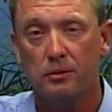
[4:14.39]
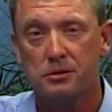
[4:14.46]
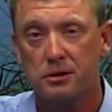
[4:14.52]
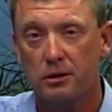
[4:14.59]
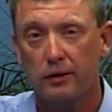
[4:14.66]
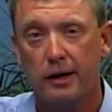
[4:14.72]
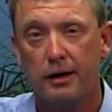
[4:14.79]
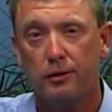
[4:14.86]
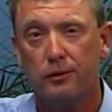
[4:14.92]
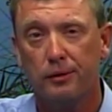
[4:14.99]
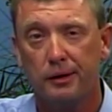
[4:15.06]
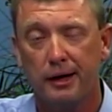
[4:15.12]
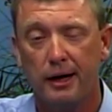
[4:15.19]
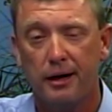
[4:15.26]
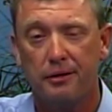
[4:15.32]
So I don't
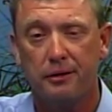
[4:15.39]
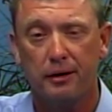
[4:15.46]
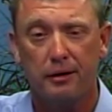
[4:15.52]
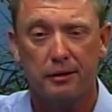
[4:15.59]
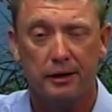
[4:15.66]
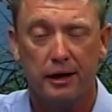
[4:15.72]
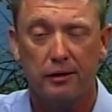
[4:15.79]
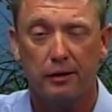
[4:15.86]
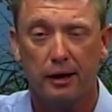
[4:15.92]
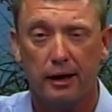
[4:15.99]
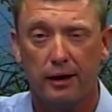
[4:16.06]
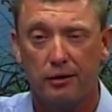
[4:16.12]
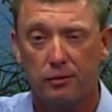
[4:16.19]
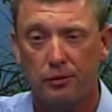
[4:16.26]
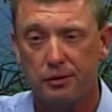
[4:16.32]
get out there and tell the
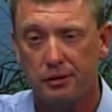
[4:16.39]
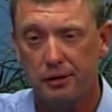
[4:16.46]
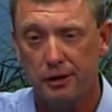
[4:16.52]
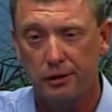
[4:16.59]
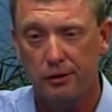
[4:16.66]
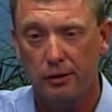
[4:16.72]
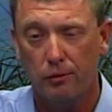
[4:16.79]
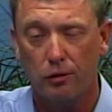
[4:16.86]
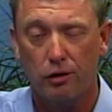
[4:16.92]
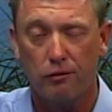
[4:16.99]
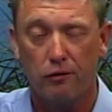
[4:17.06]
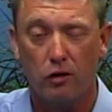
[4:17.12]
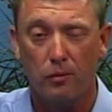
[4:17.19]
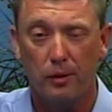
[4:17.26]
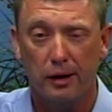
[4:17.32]
guys what to do that work for me.